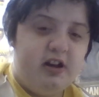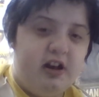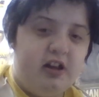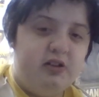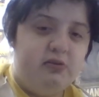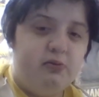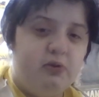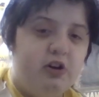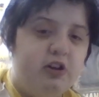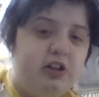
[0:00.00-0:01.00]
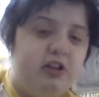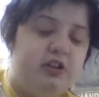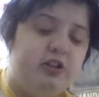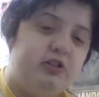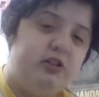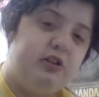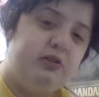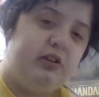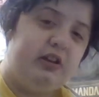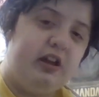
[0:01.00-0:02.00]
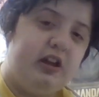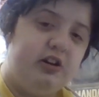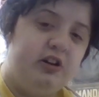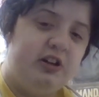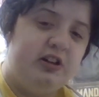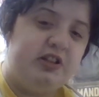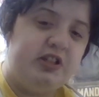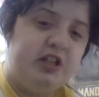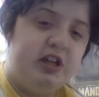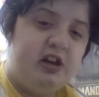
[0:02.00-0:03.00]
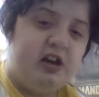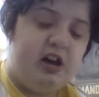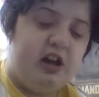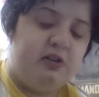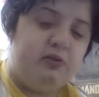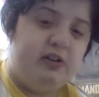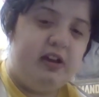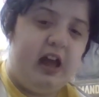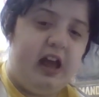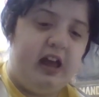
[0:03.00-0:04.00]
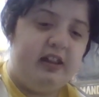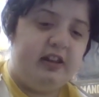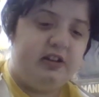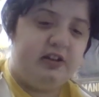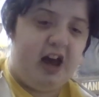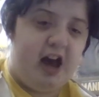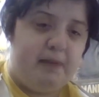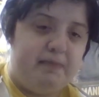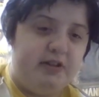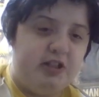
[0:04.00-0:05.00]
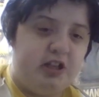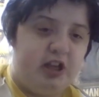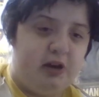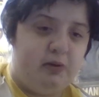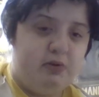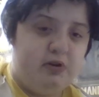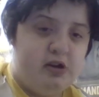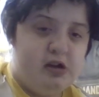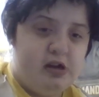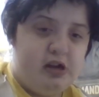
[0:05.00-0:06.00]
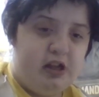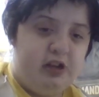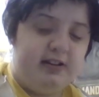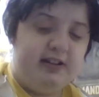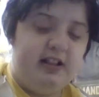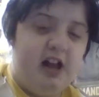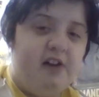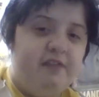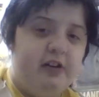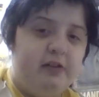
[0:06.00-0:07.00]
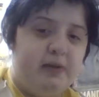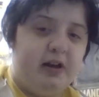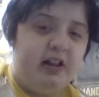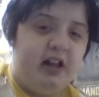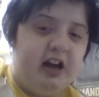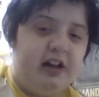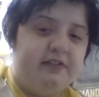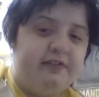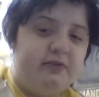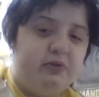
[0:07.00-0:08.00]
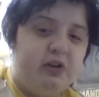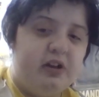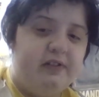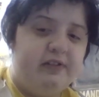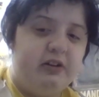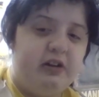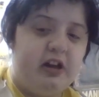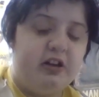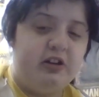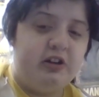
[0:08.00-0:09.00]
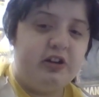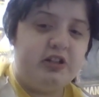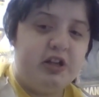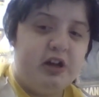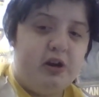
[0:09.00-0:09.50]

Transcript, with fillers: I don't want you to you to get hurt. I don't want anything to happen to you. You're the love of my life. What if you get hurt?